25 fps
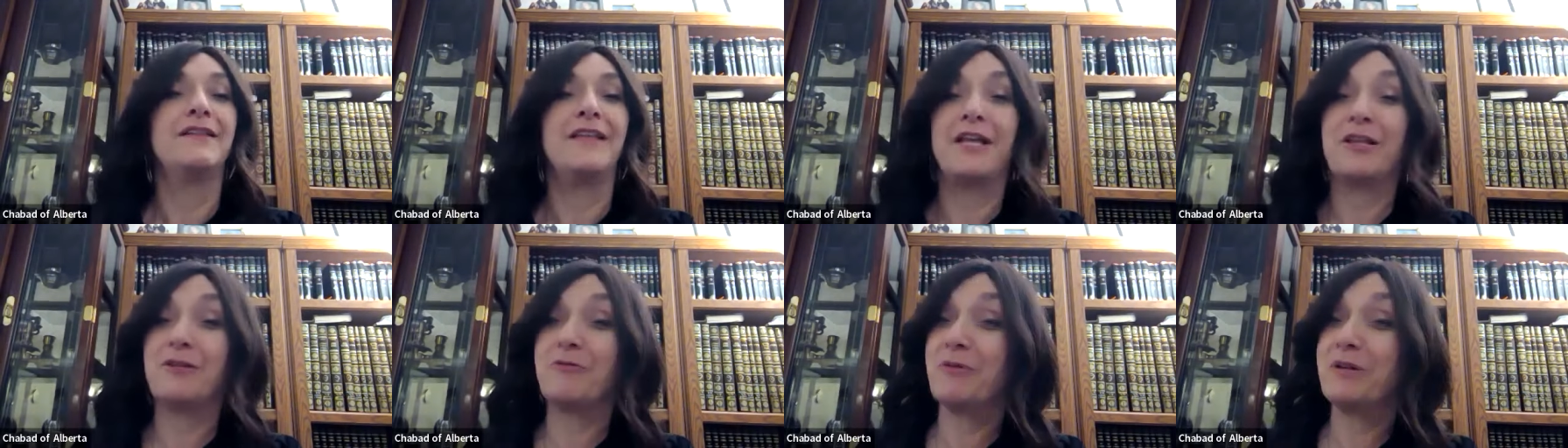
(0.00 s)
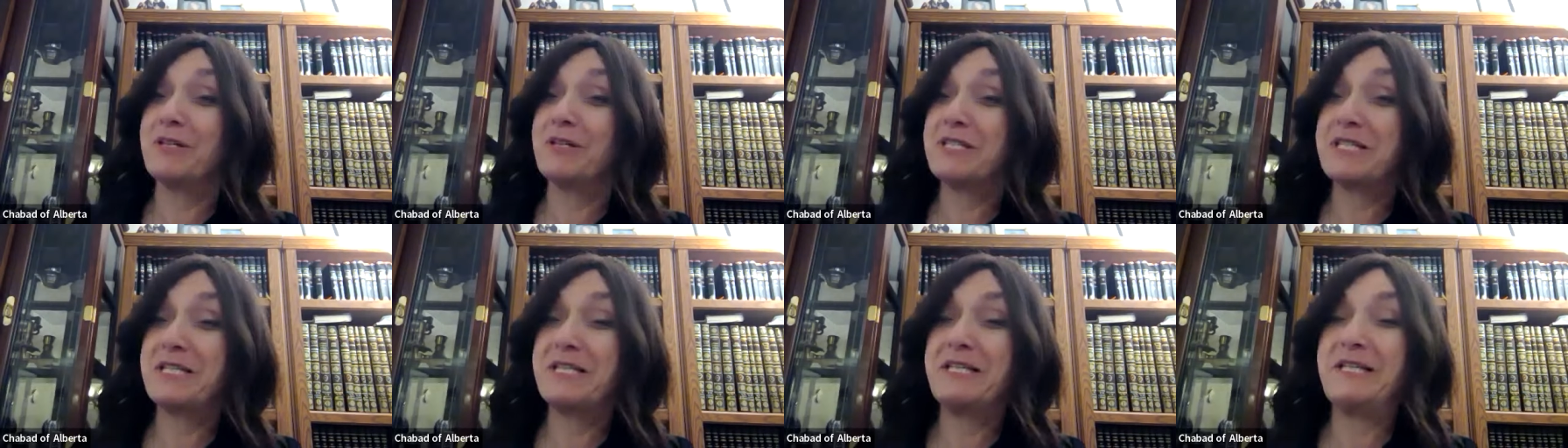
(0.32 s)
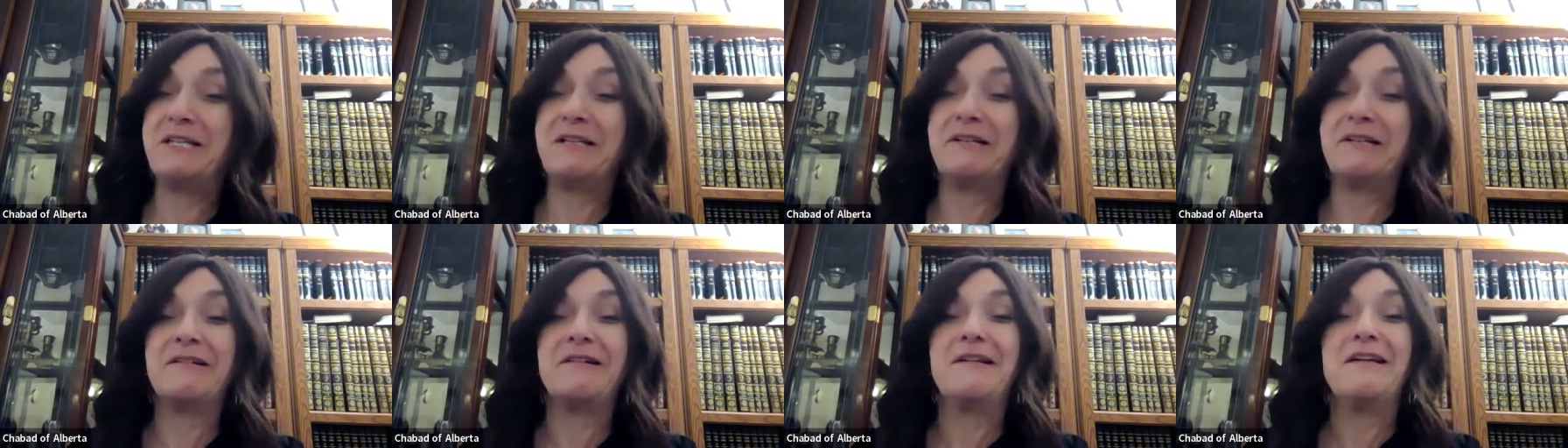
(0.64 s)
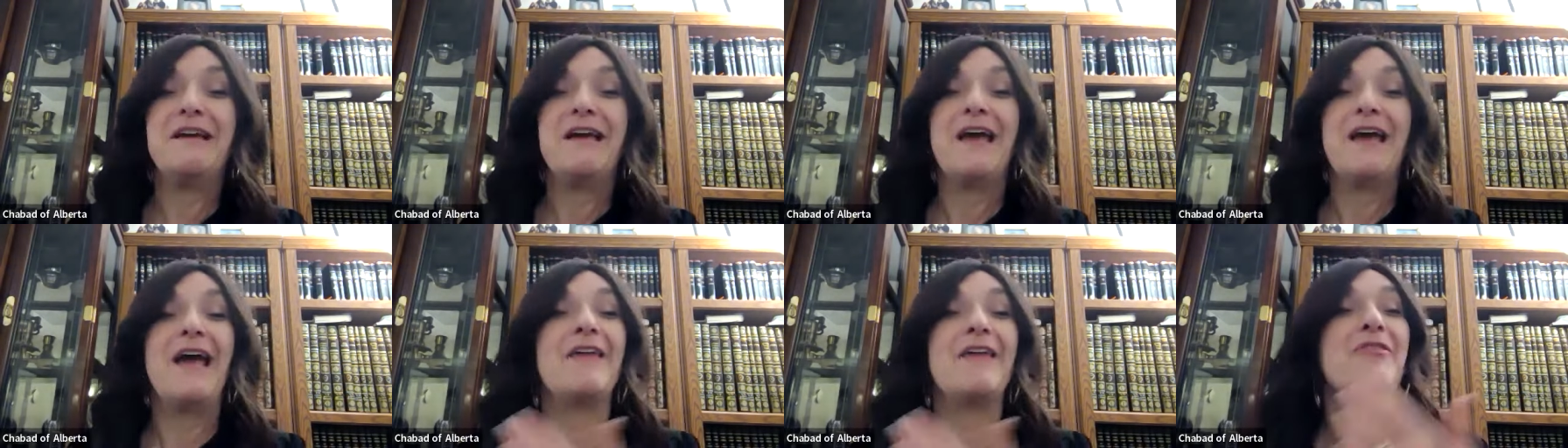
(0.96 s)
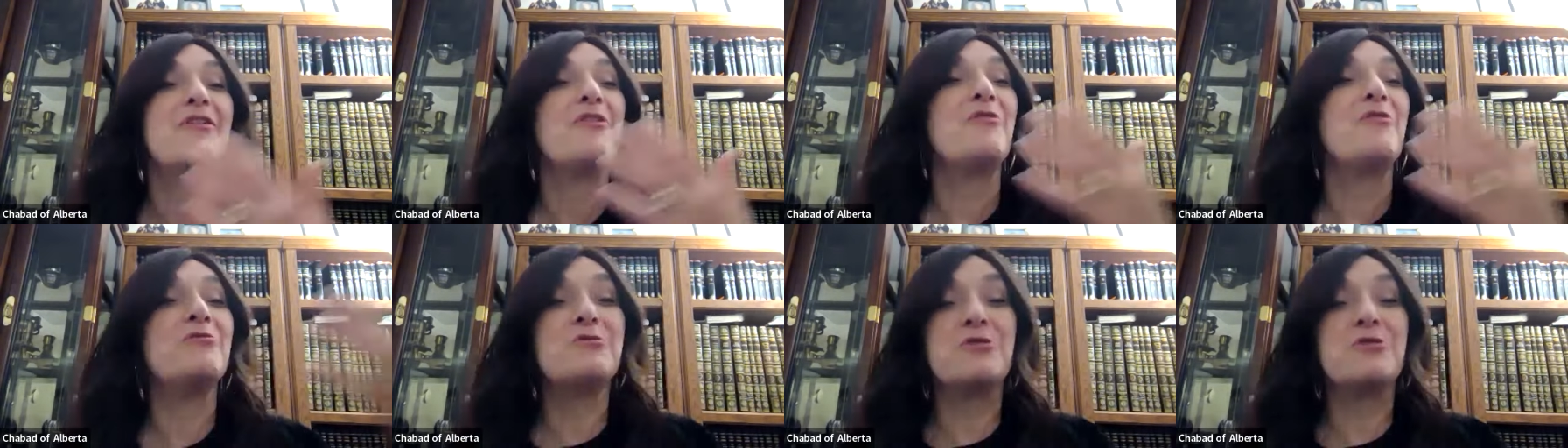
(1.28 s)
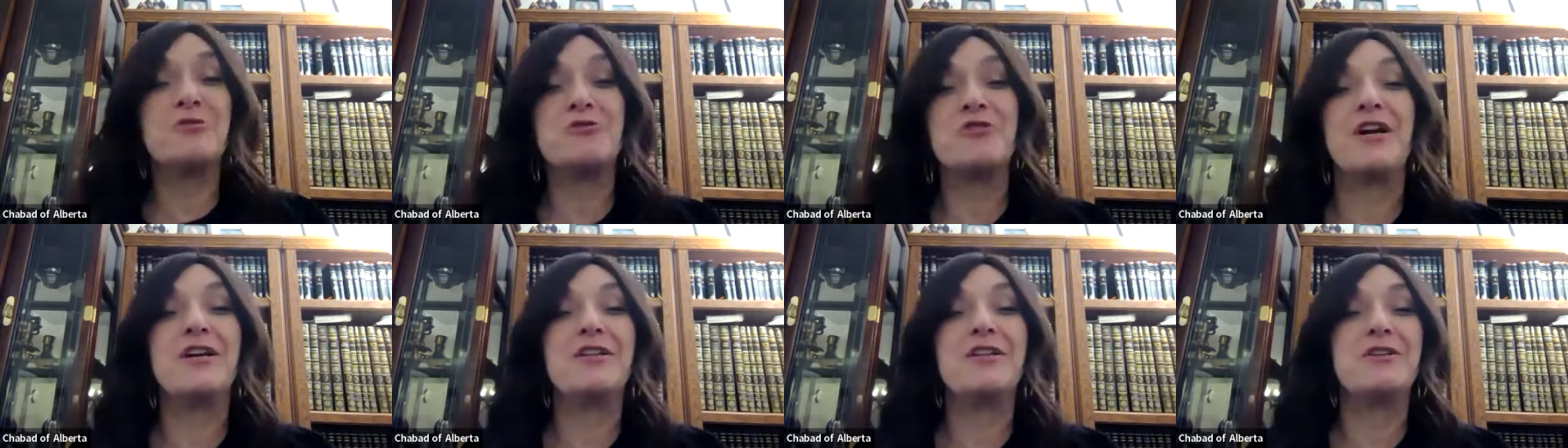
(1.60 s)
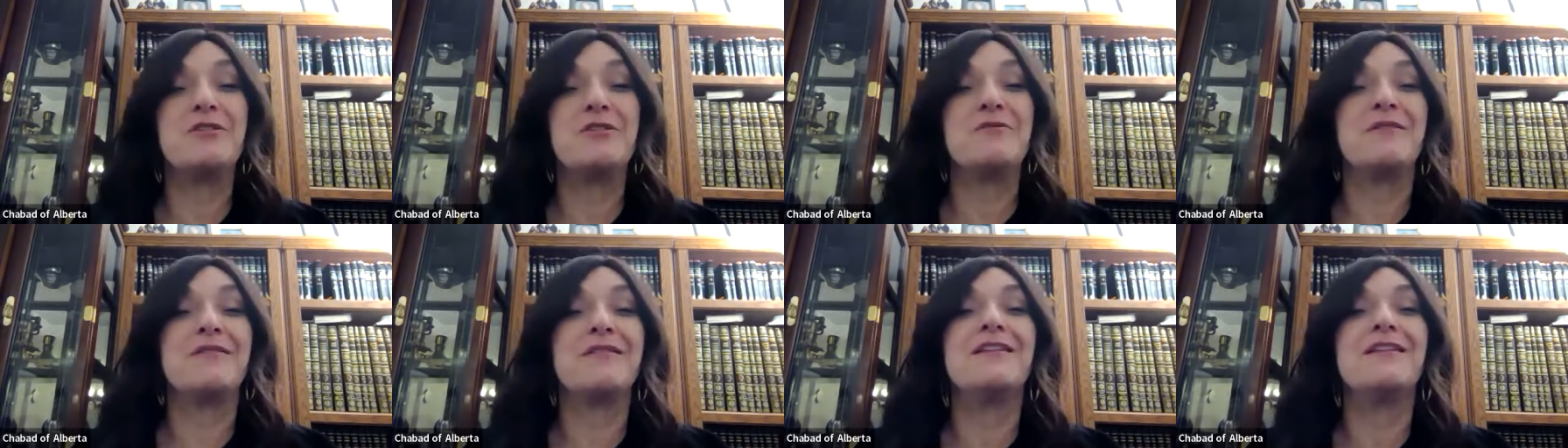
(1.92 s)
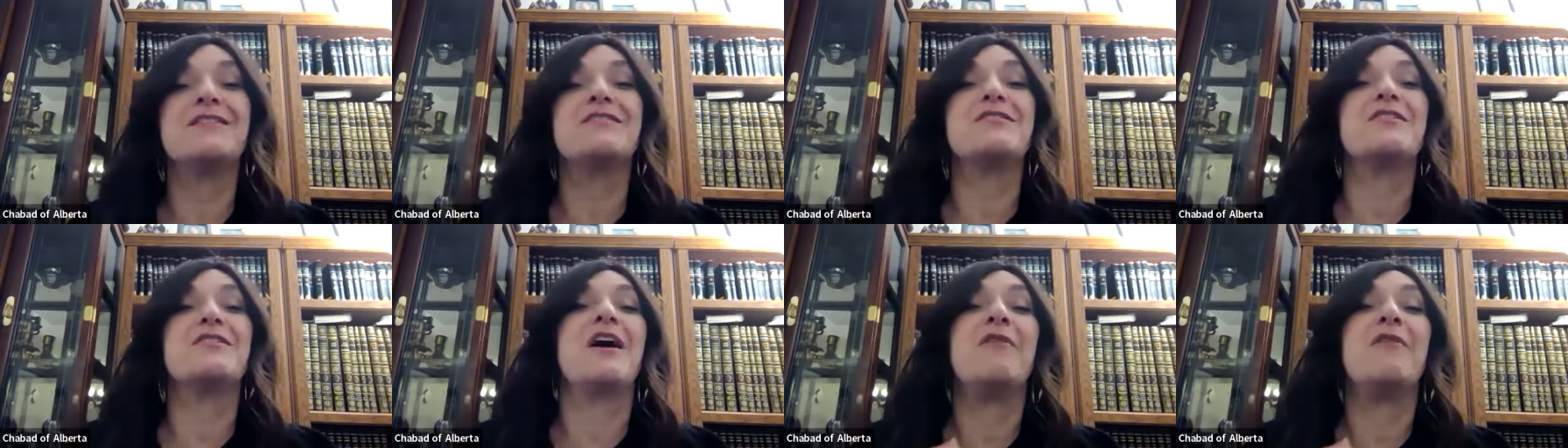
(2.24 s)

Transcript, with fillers: not once a year. And they also try to do this.